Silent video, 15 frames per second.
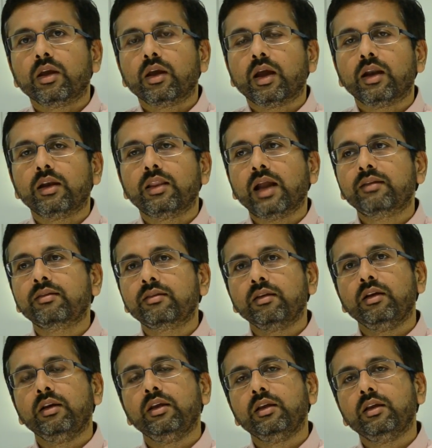And that's
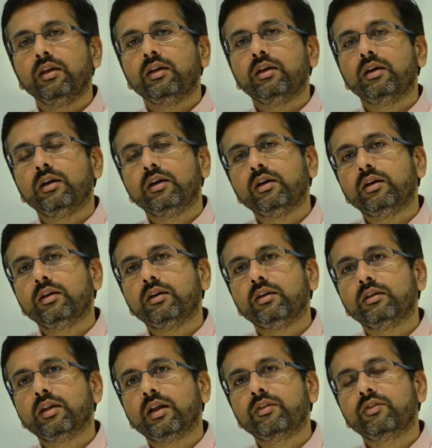really
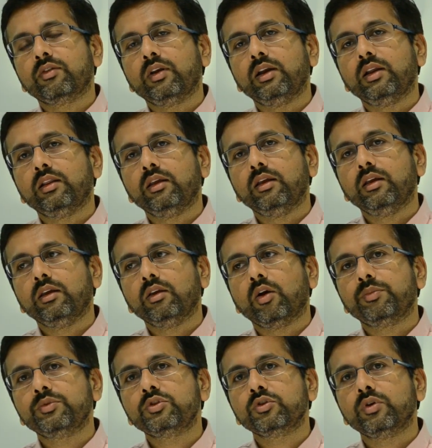the
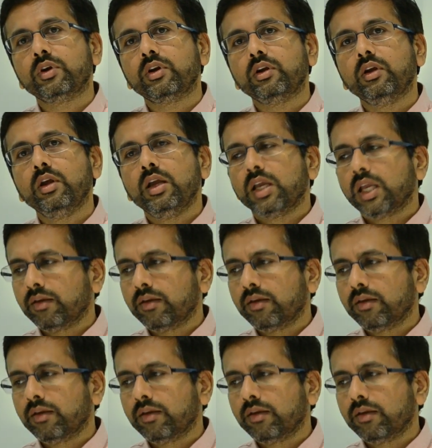opportunity.